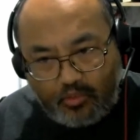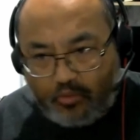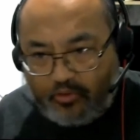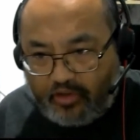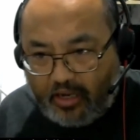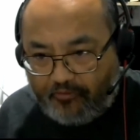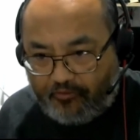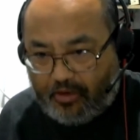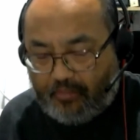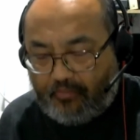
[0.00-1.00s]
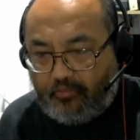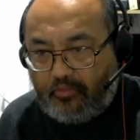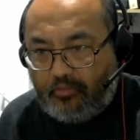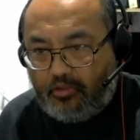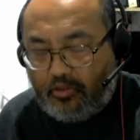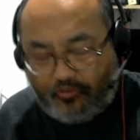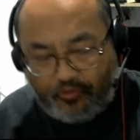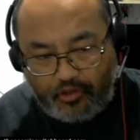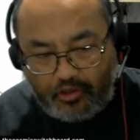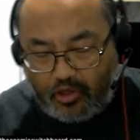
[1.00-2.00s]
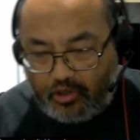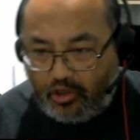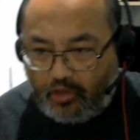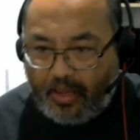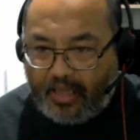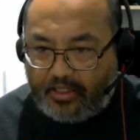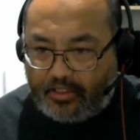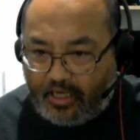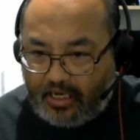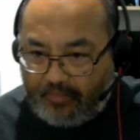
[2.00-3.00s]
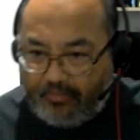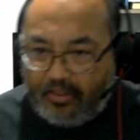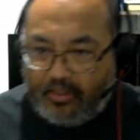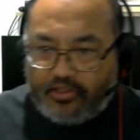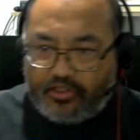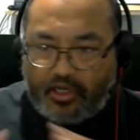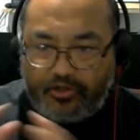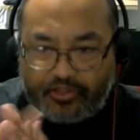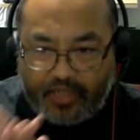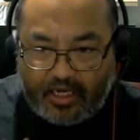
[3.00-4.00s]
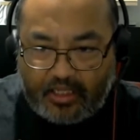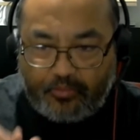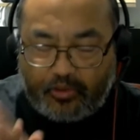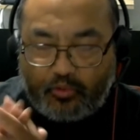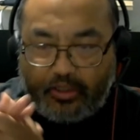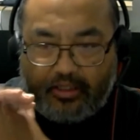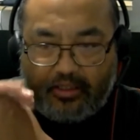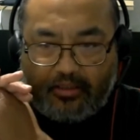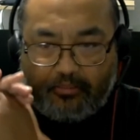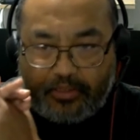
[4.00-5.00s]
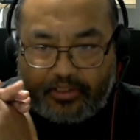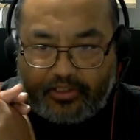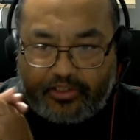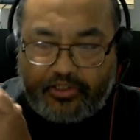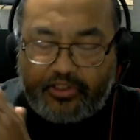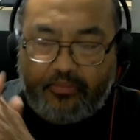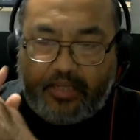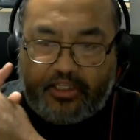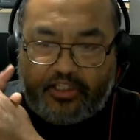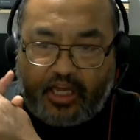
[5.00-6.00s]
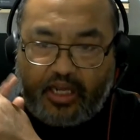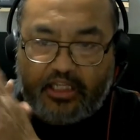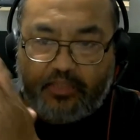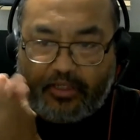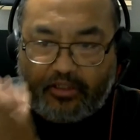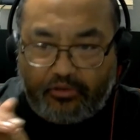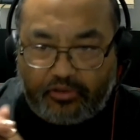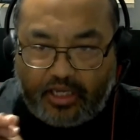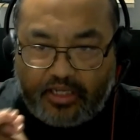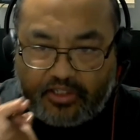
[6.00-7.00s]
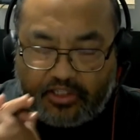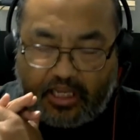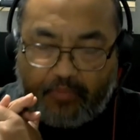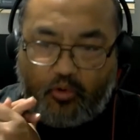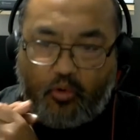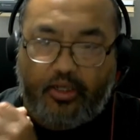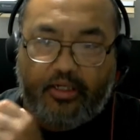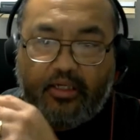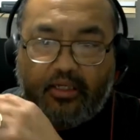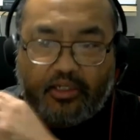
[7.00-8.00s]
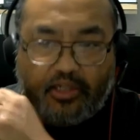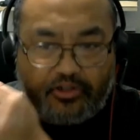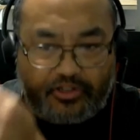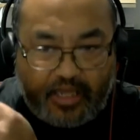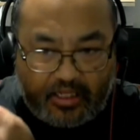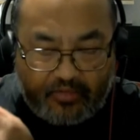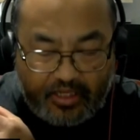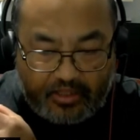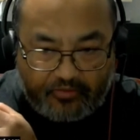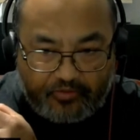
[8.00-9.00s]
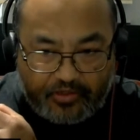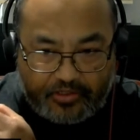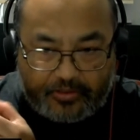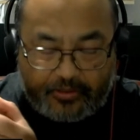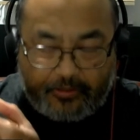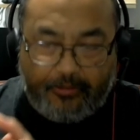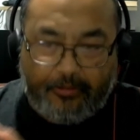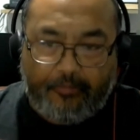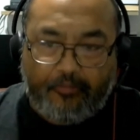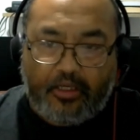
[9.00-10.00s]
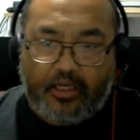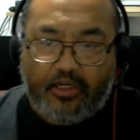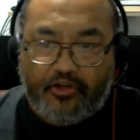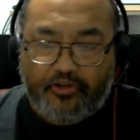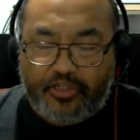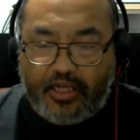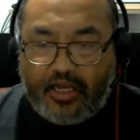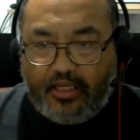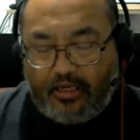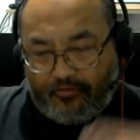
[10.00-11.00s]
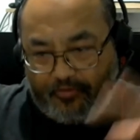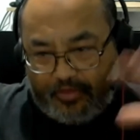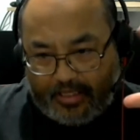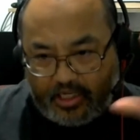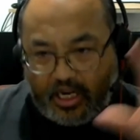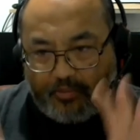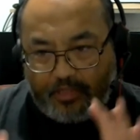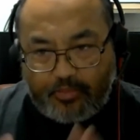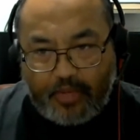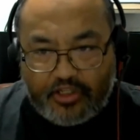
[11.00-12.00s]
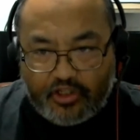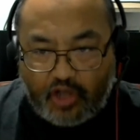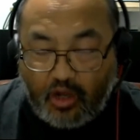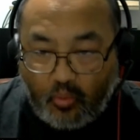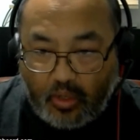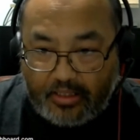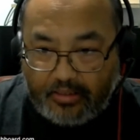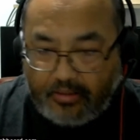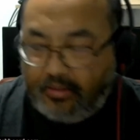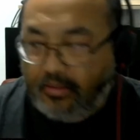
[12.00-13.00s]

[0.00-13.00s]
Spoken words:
where we come from. You further you go back in time, there's an understanding between mysticism and science being two sides of the same coin, understanding of ether physics, an understanding of that time and space is all one.